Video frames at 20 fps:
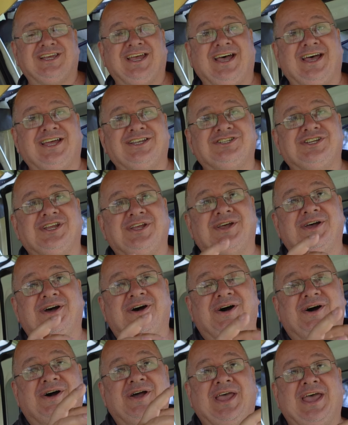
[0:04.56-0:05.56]
charge.
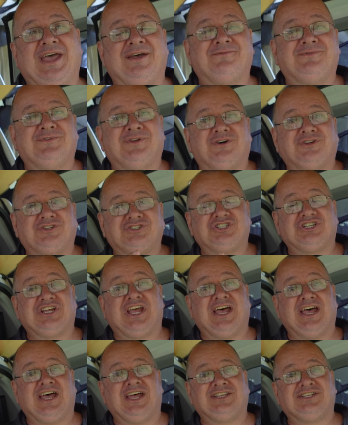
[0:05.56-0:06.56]
I have not
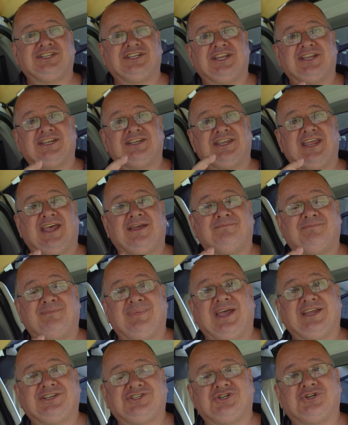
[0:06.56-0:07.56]
charged that
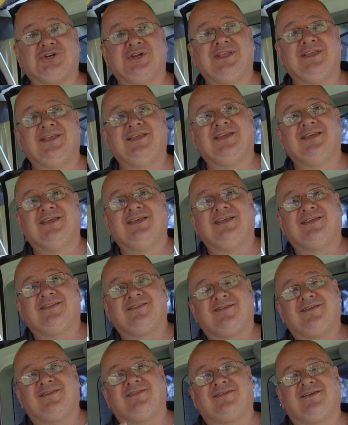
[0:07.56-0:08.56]
battery
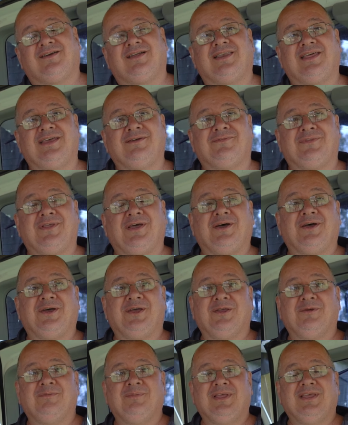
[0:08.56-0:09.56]
since I left
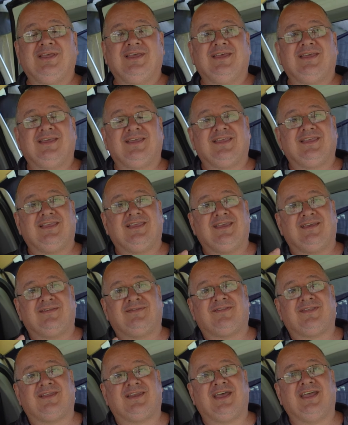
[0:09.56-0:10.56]
home
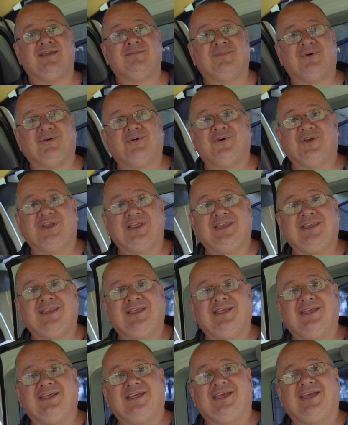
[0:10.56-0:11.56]
yesterday morning
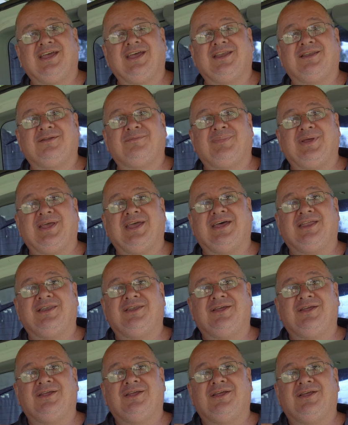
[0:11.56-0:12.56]
at
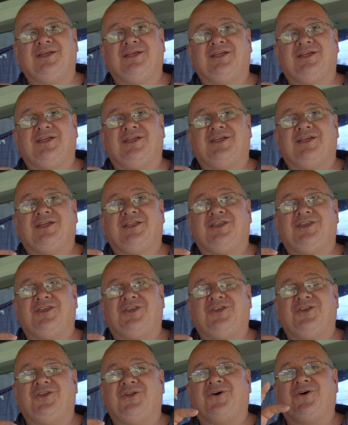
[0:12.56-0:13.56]
about
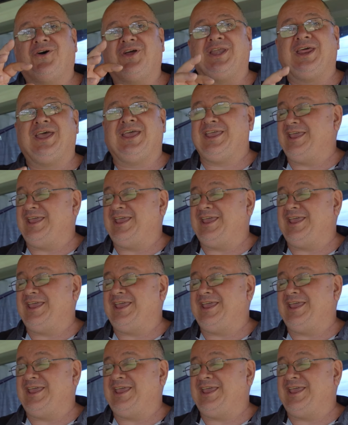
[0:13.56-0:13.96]
9